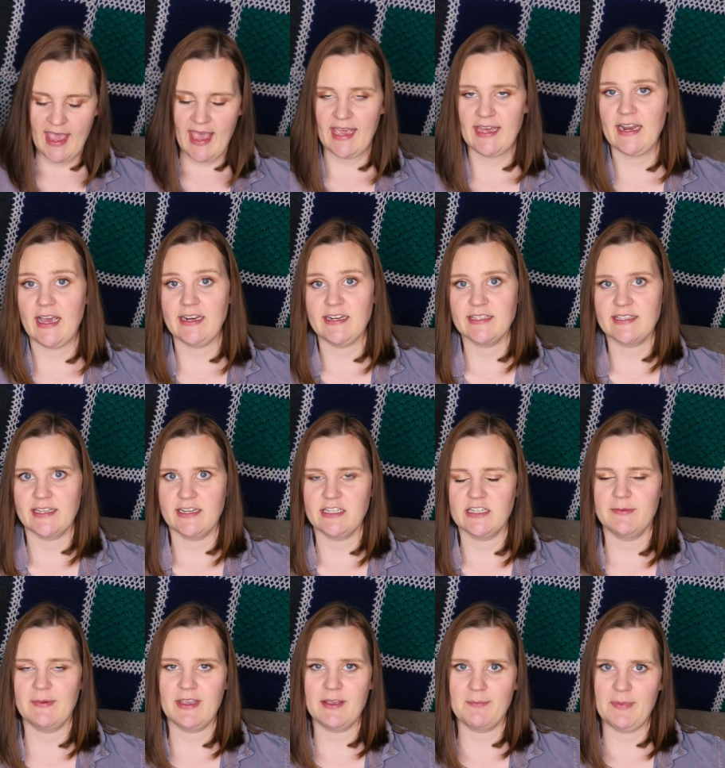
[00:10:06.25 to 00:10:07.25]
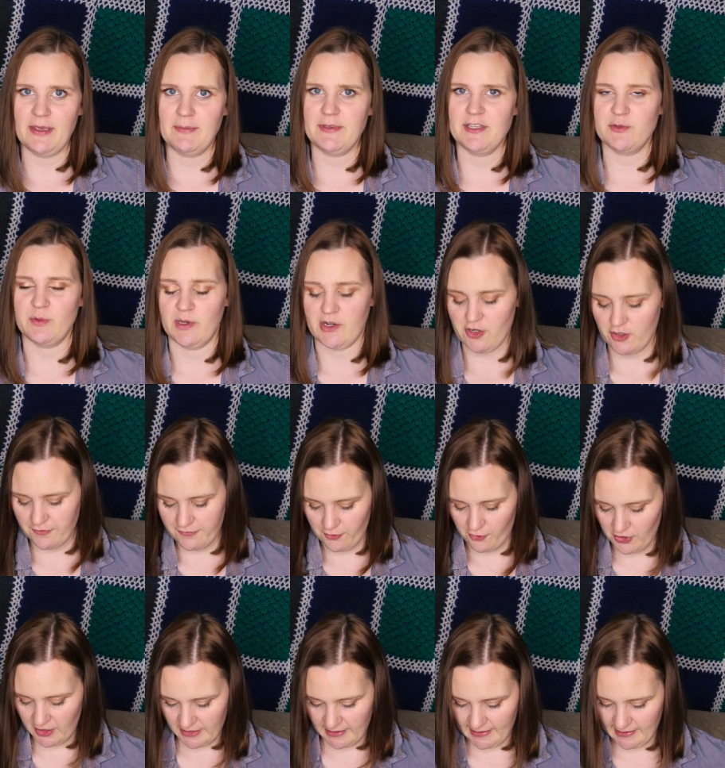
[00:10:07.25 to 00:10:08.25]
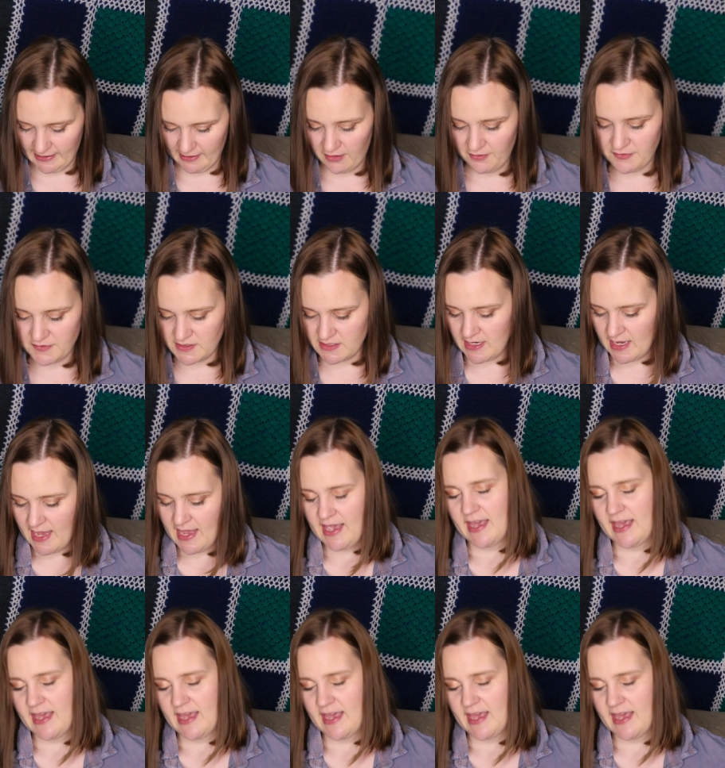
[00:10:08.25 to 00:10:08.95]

and I decided to make a baby sweater for a gift